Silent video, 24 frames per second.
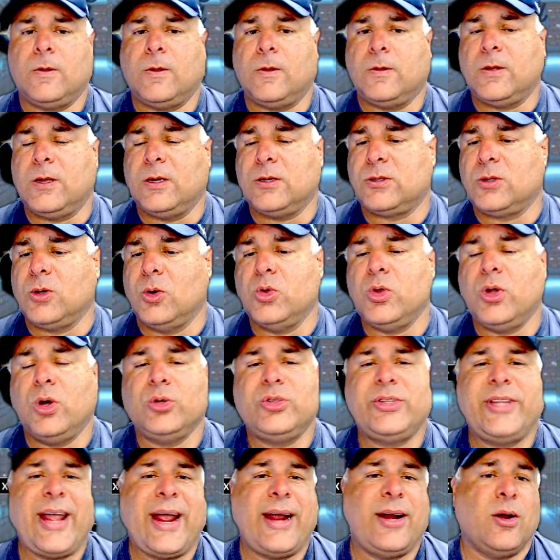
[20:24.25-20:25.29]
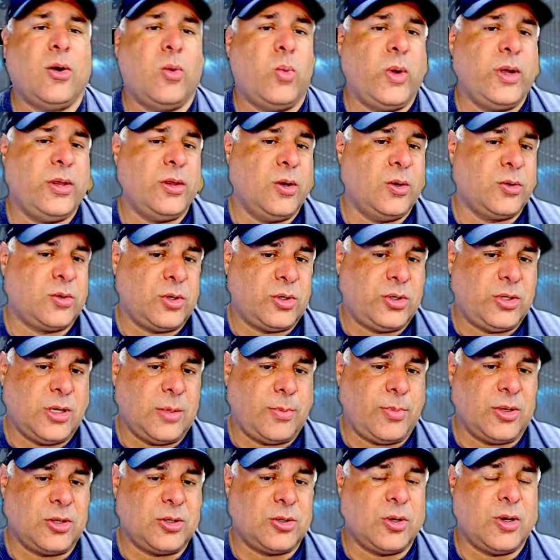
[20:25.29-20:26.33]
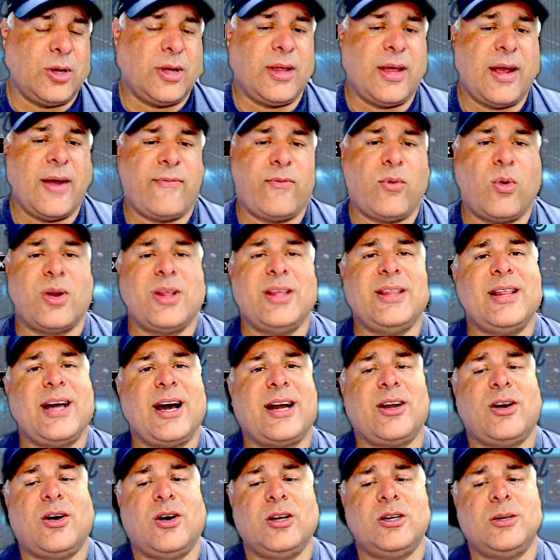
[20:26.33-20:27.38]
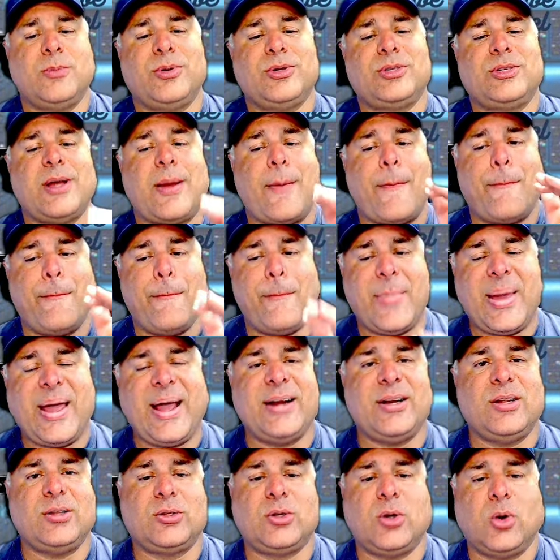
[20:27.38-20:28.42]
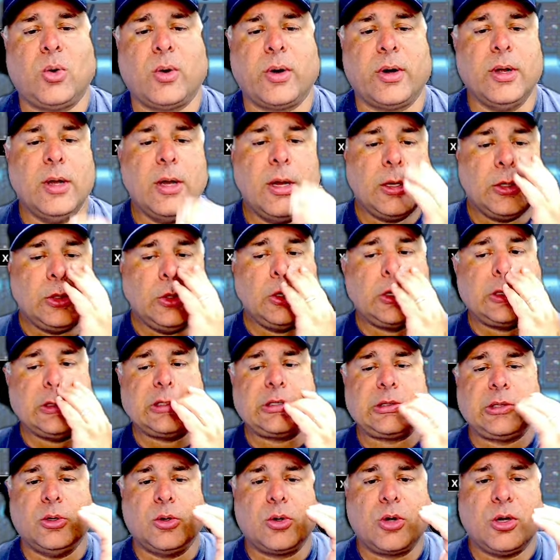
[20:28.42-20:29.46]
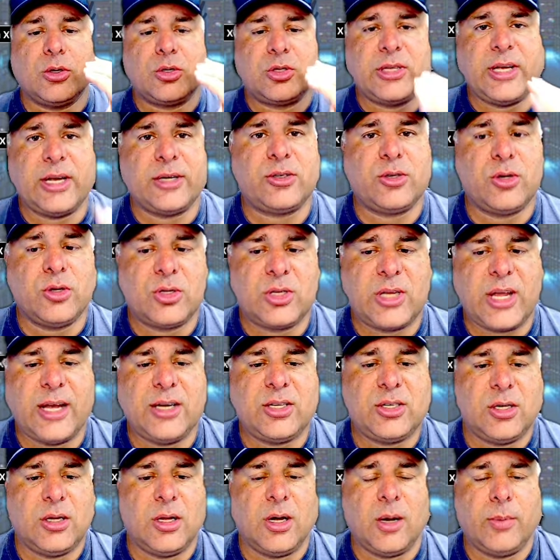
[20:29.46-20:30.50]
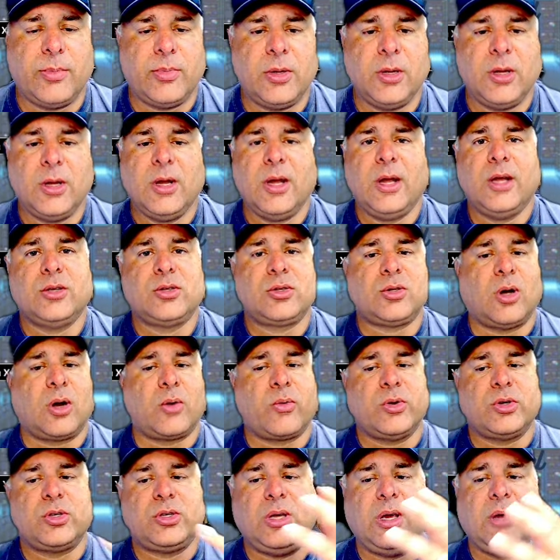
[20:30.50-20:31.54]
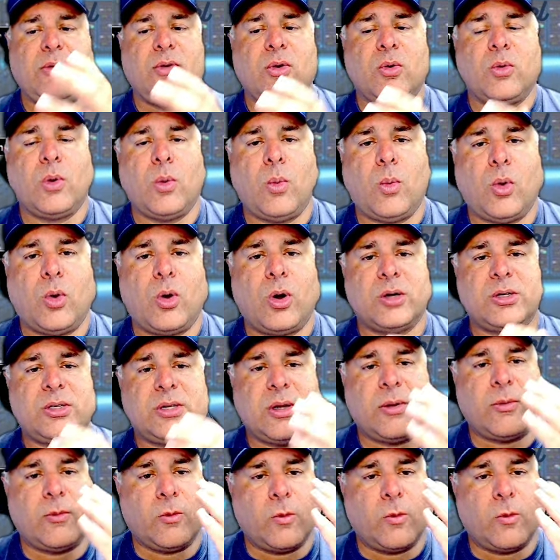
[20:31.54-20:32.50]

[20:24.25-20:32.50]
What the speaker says: There's still no date on when those are shipping, so therefore they're not 100% mandatory. You can still go set your station up, start receiving rewards.